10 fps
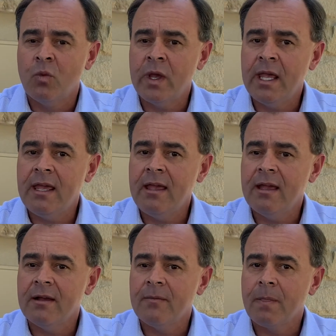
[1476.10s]
We
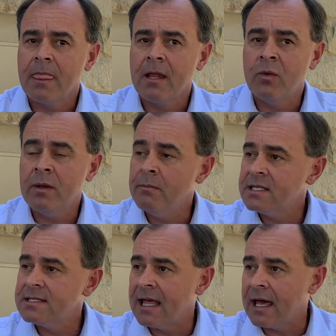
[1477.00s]

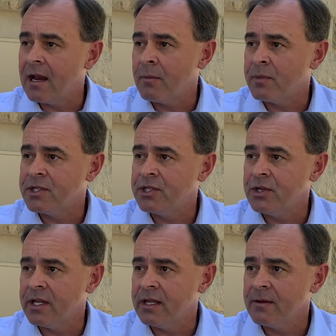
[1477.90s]
missed that
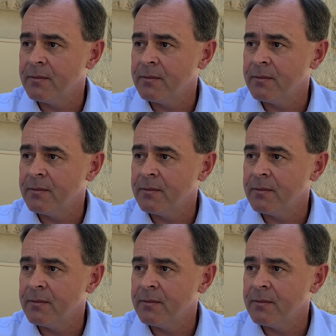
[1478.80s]
opportunity.